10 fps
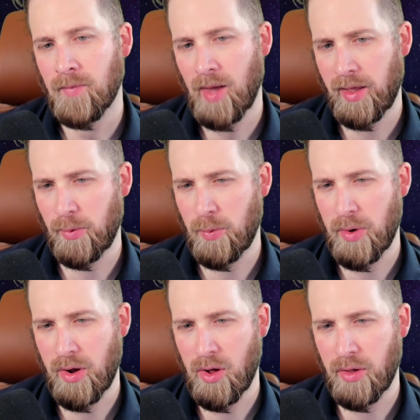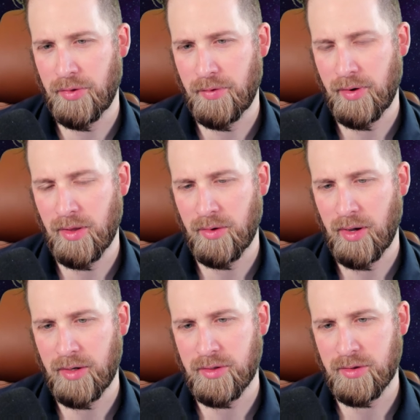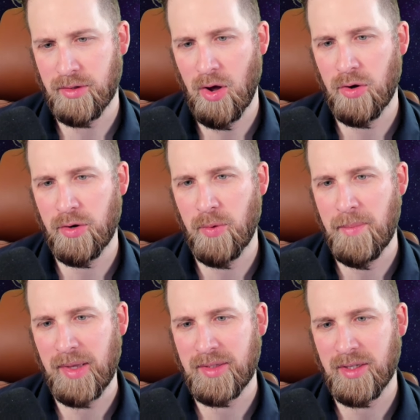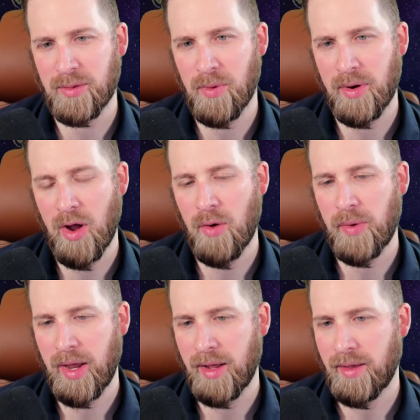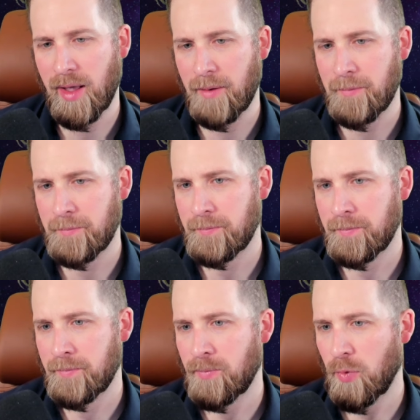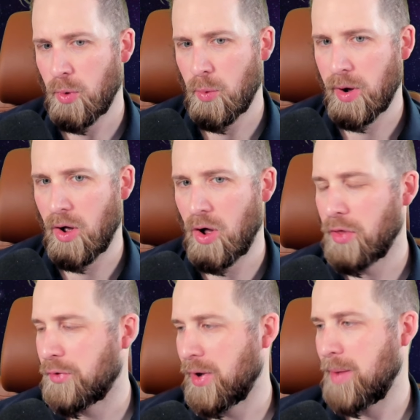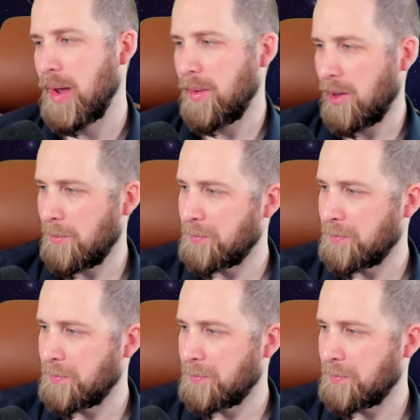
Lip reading: I think we win at all 3 locations. Oh, did we miss this one? No, we get it. Yeah. We win at all 3, baby.